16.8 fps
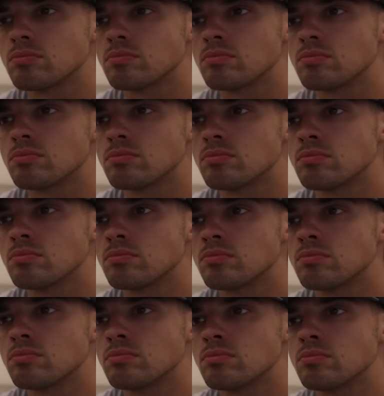
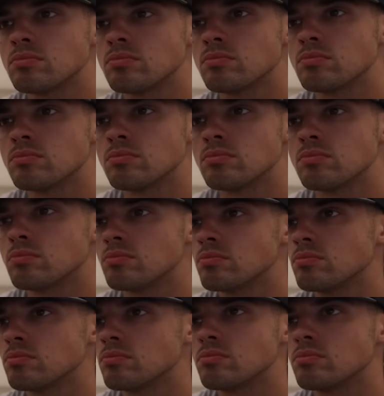
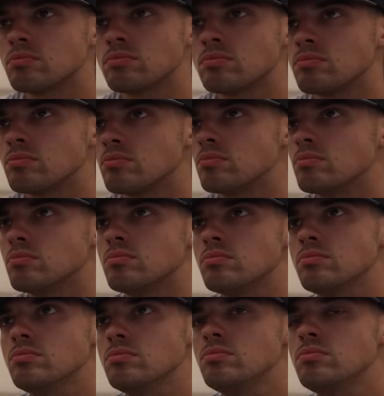
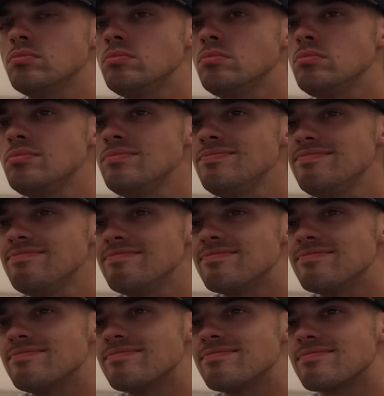The person shown says nothing.